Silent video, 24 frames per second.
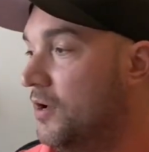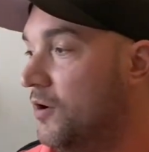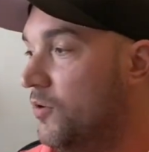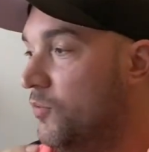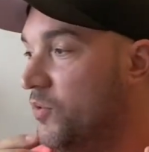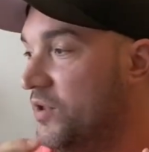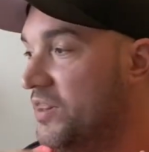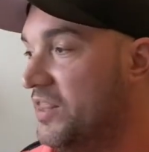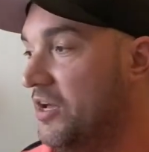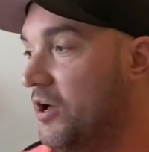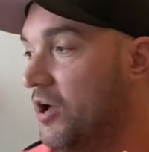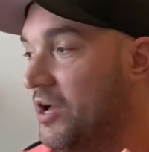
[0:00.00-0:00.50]

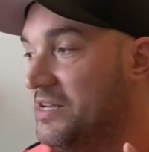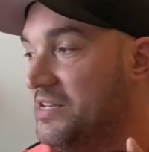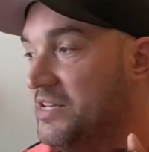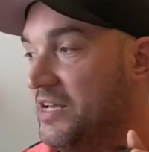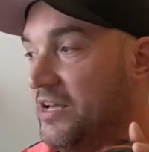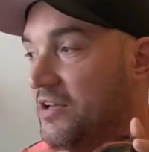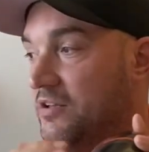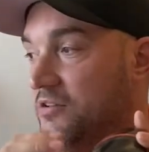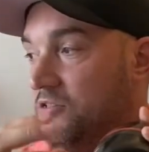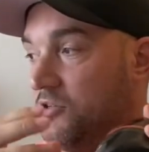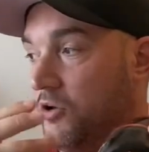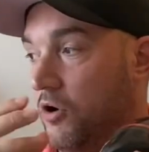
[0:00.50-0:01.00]
With the
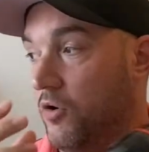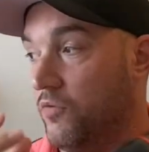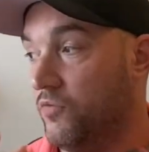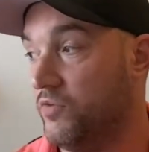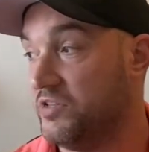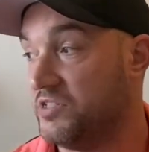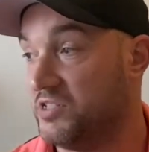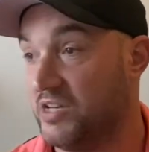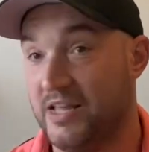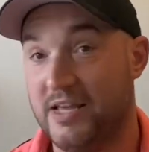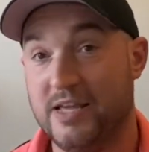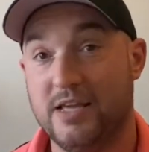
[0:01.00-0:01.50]
ideas,
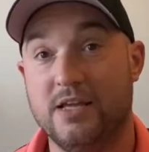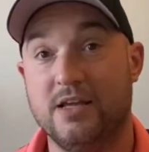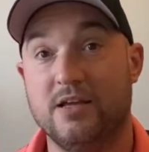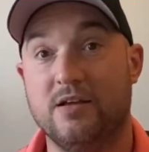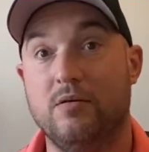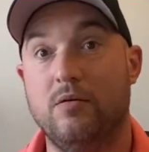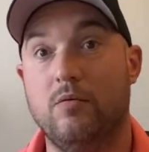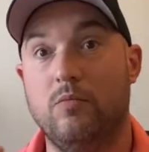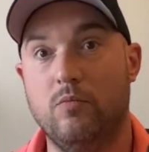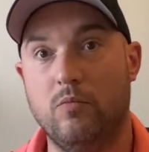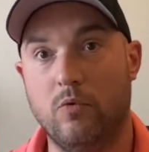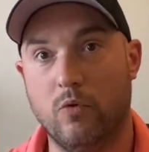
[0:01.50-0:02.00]
obviously,
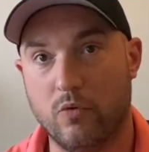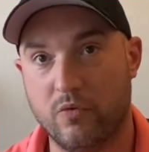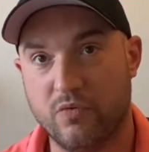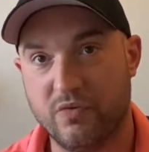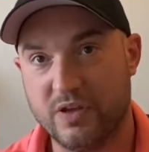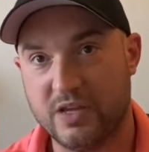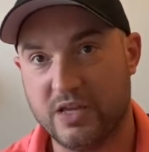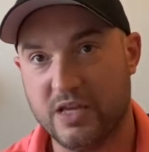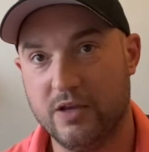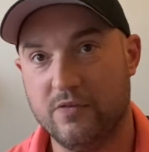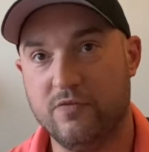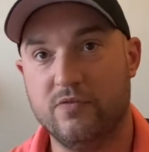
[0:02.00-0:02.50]
more
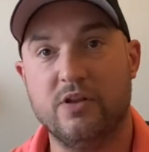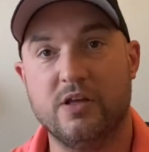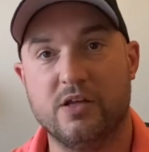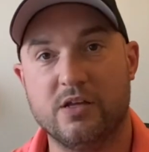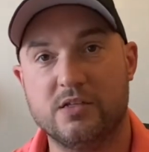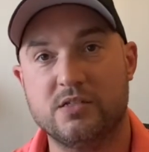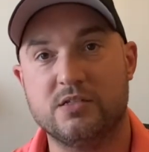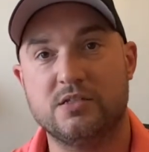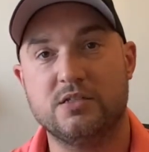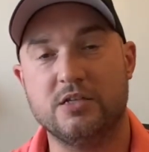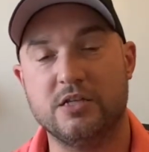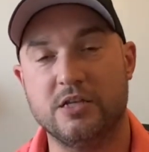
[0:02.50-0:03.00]

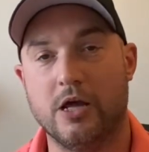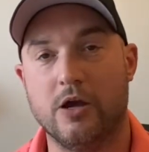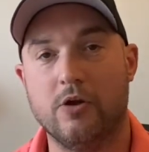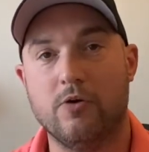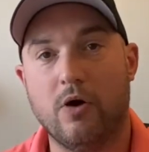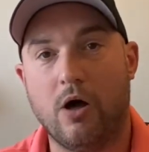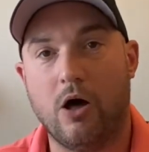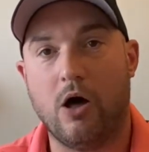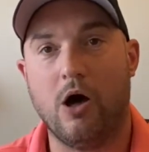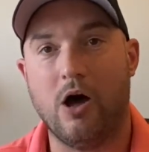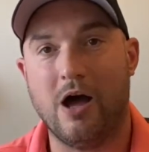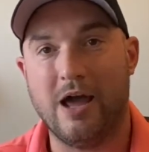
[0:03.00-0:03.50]
forgiveness. You know,
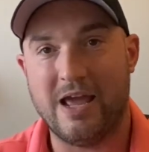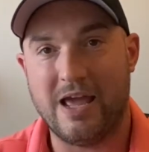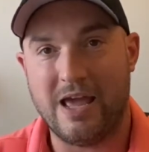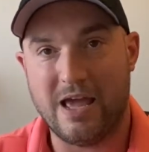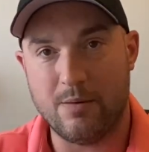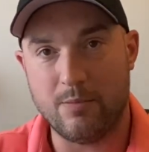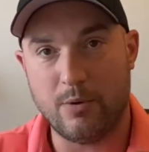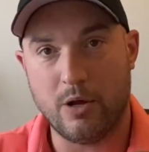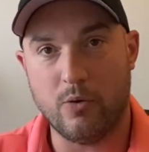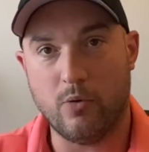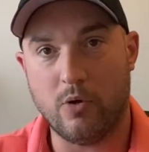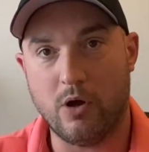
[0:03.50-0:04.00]
higher
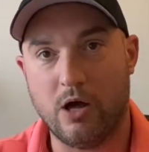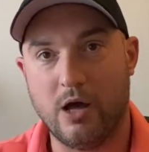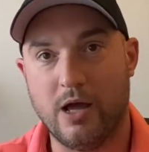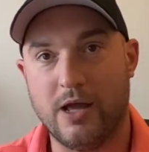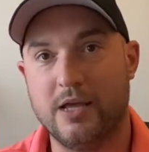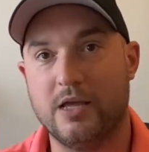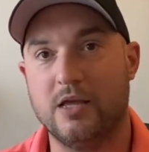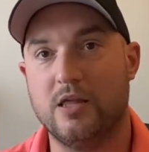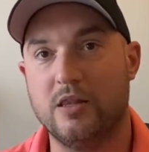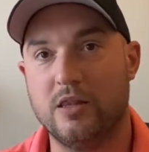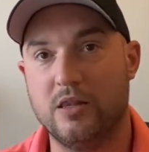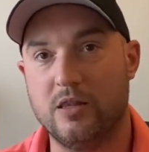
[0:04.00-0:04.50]

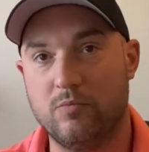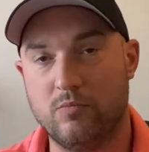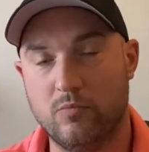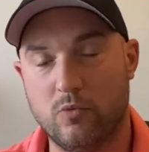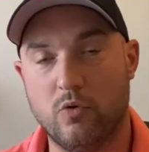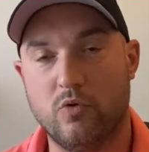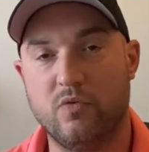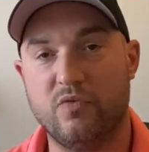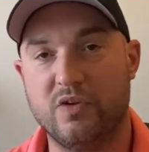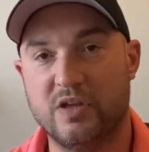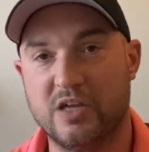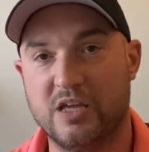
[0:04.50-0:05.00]
MOI, the
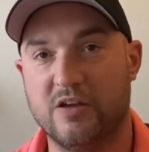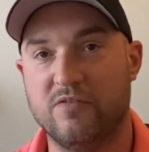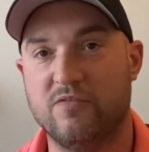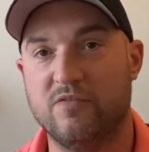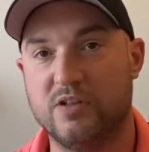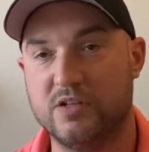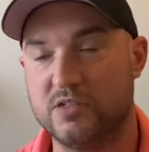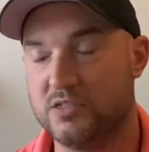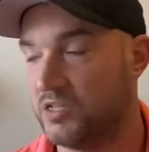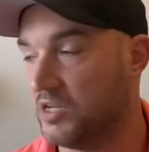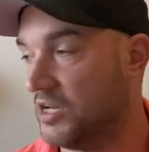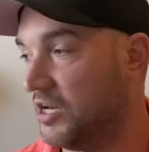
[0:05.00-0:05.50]
more
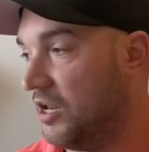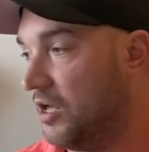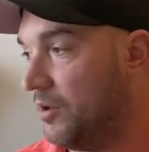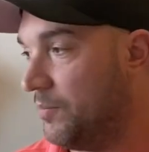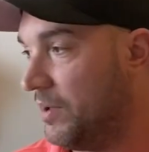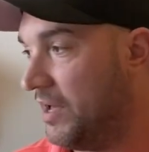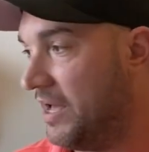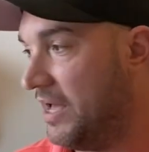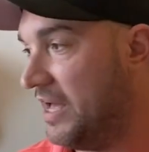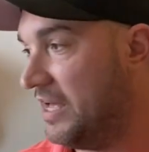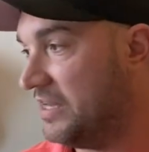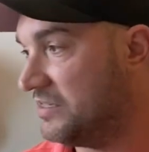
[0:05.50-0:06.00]
forgiveness the club
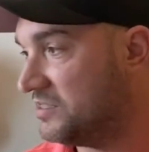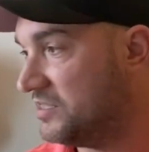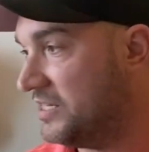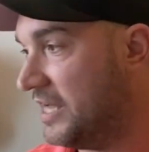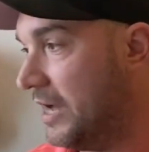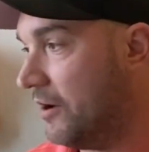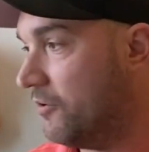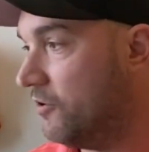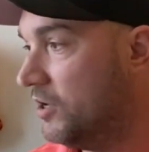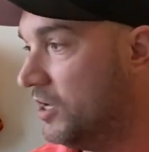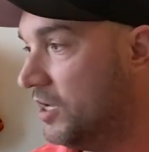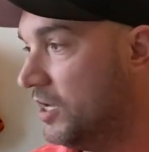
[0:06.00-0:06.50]
has.
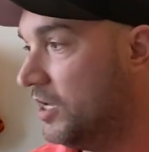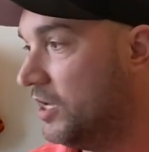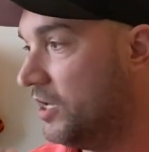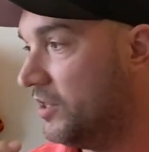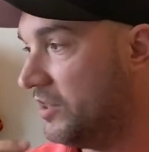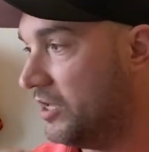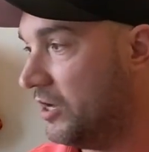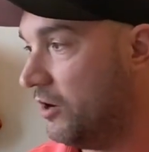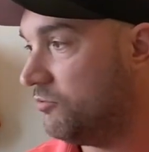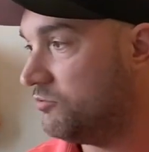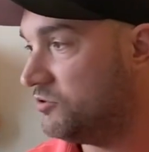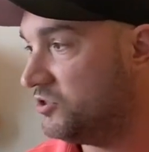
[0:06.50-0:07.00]
Now,
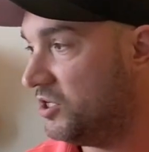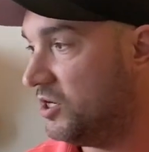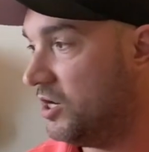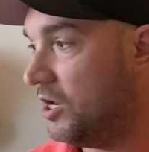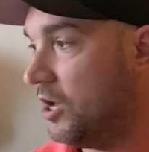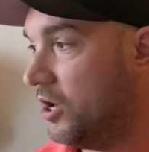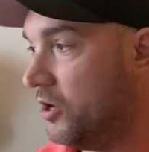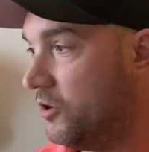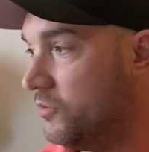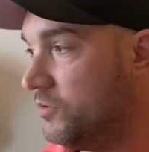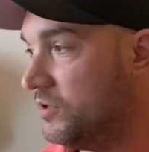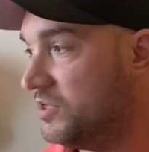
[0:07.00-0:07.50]
the ultra
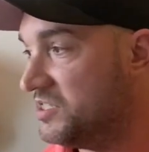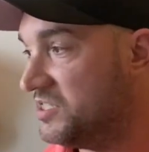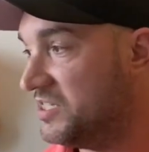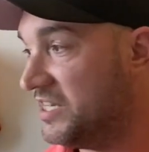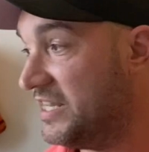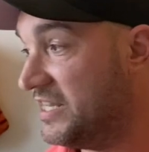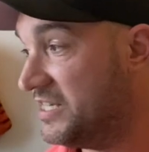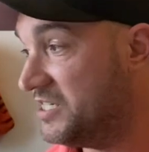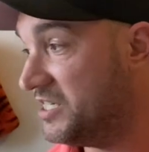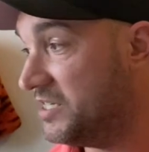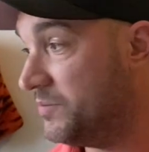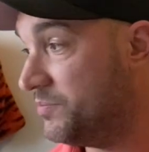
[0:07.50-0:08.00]
low
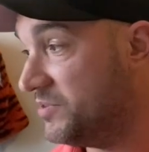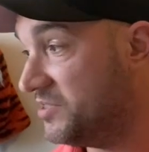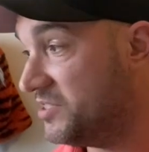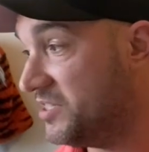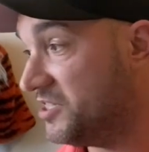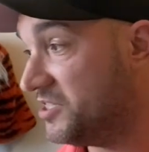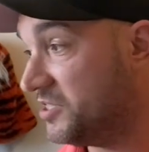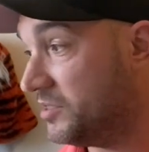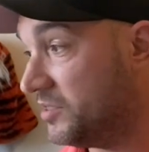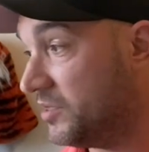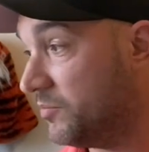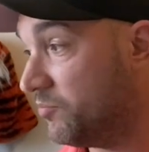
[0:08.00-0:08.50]
CG
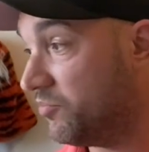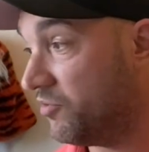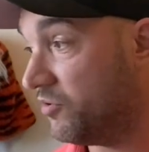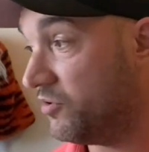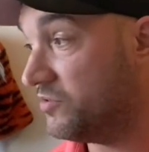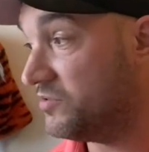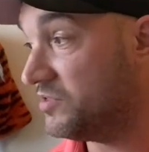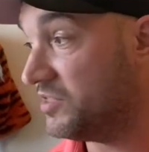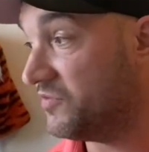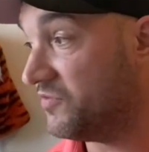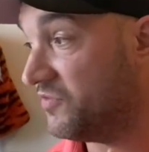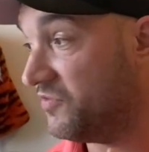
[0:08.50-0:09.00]
position
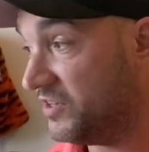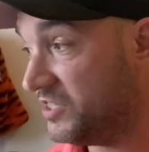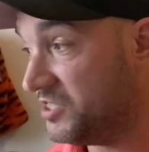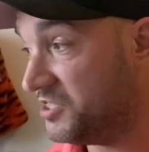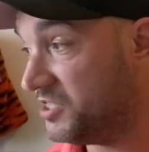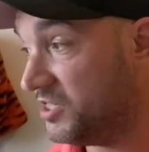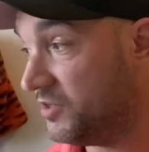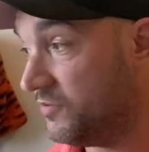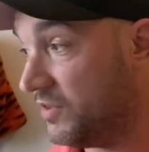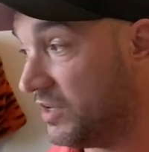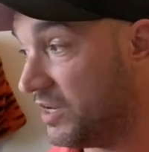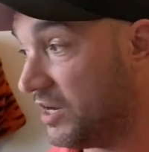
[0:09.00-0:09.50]
improves
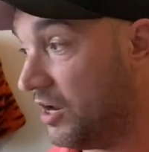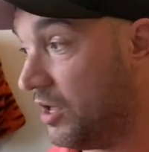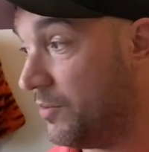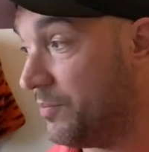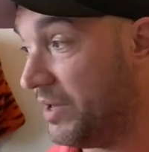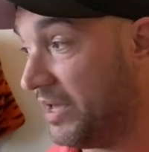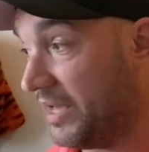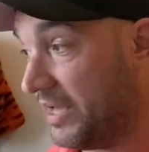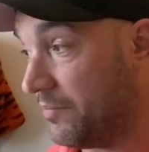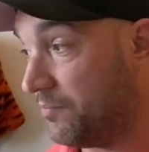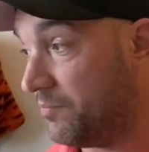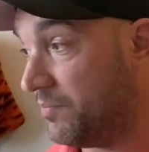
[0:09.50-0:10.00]
efficiency of the club
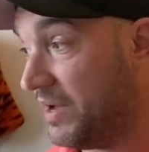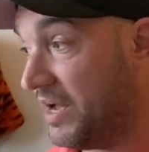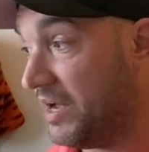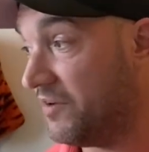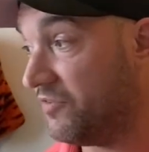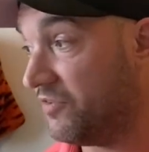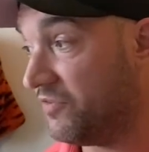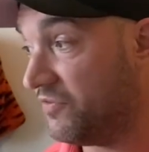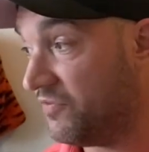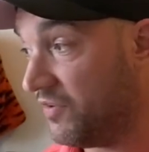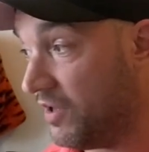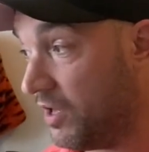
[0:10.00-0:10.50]
at impact
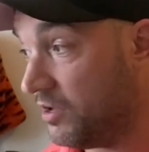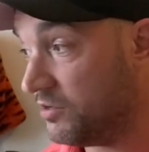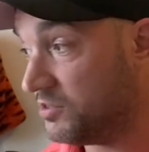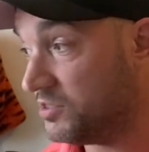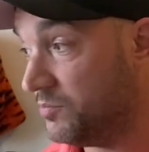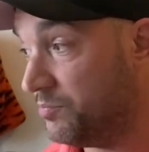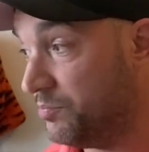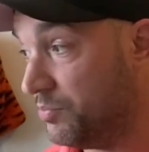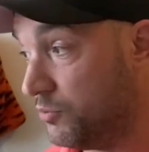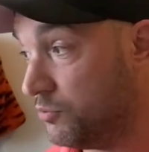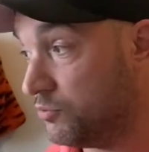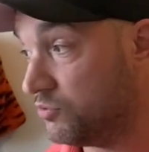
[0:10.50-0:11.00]
for
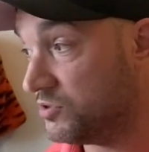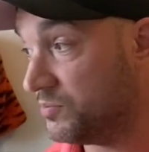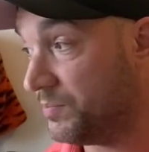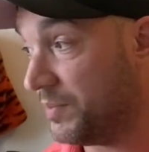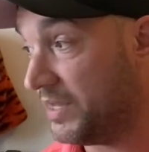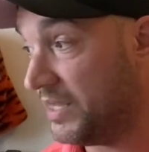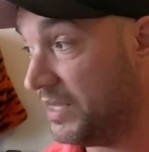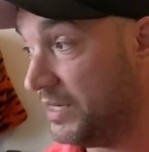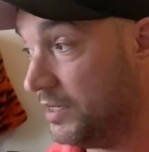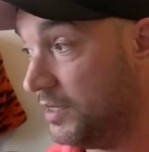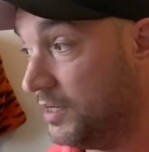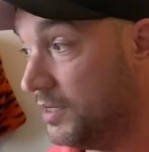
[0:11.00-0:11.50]
faster ball
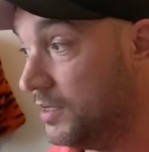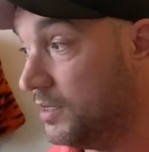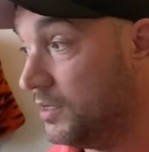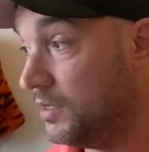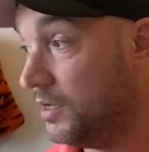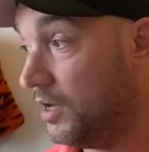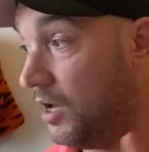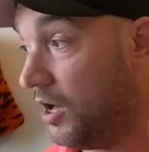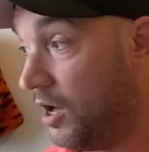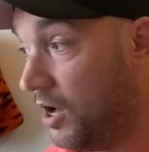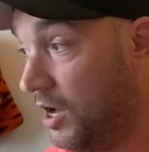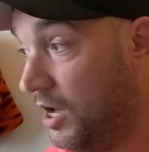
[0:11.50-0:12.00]
speed,
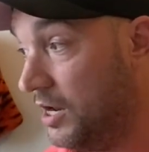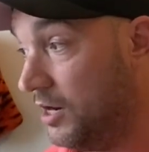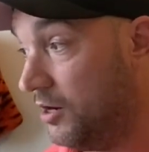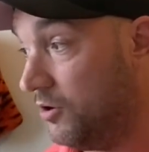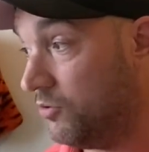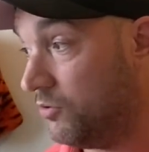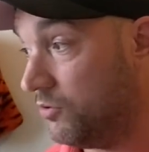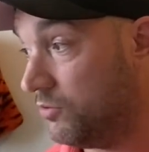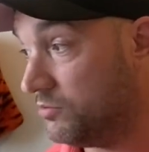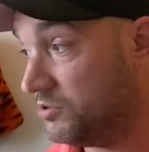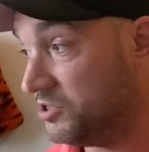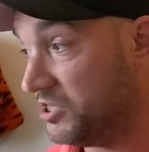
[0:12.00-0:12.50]
higher
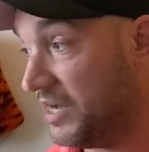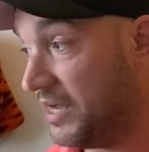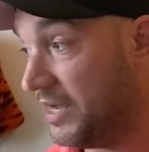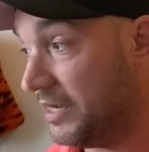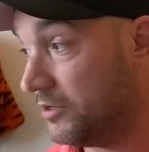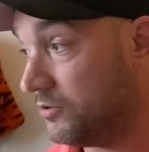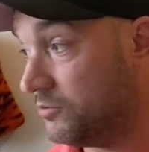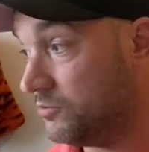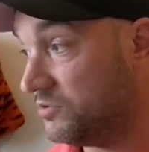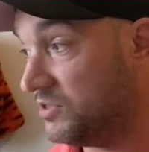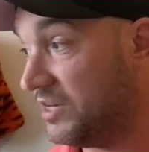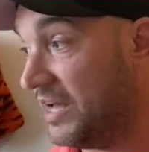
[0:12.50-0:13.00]
launch
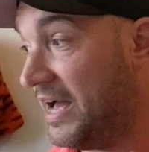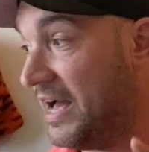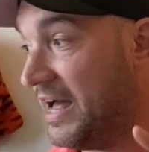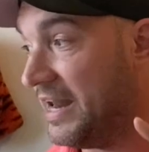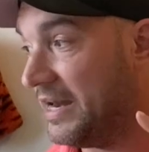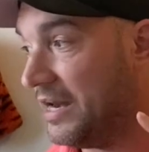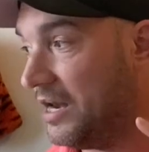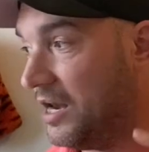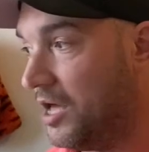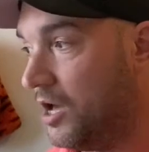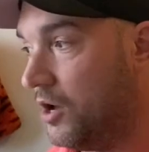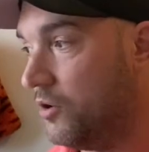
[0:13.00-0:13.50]
angles,
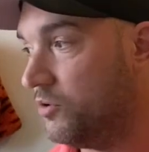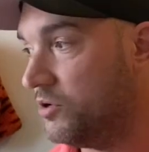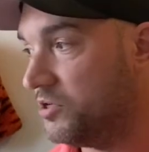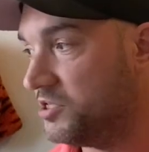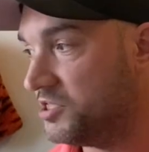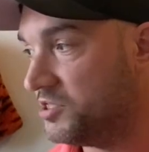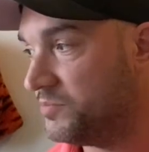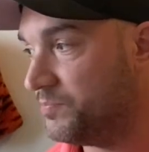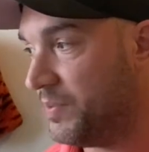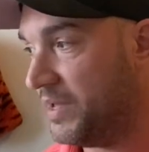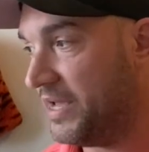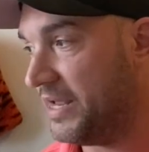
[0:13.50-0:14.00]
and lower
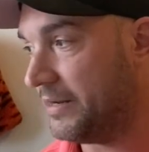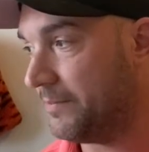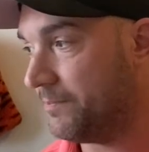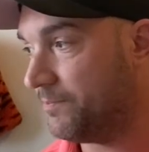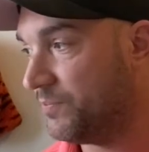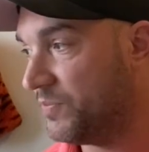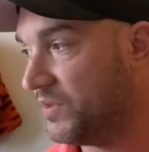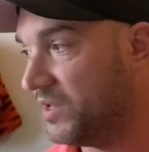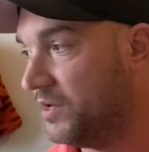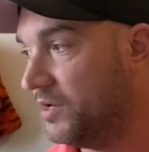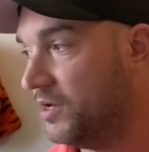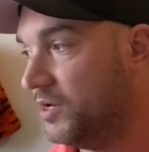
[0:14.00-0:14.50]
spin,
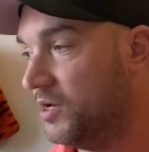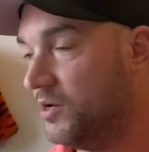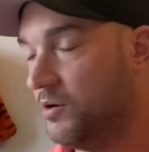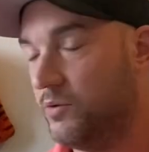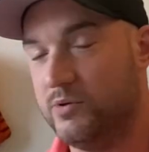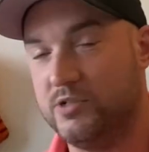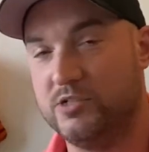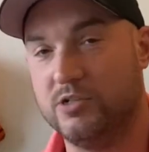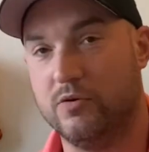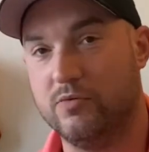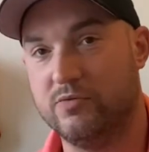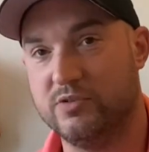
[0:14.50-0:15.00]

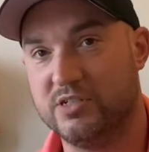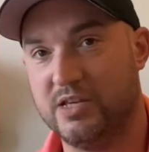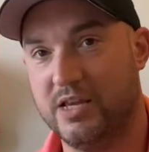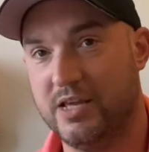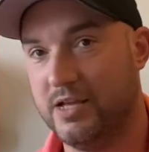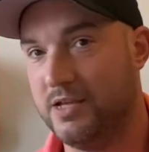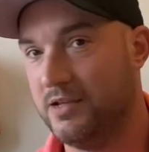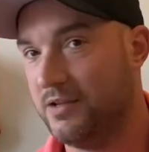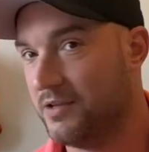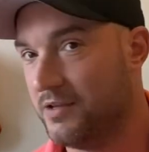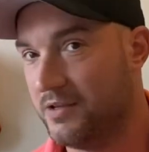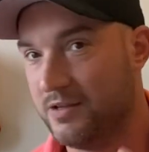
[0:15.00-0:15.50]
which
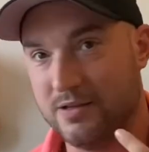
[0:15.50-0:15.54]
obviously,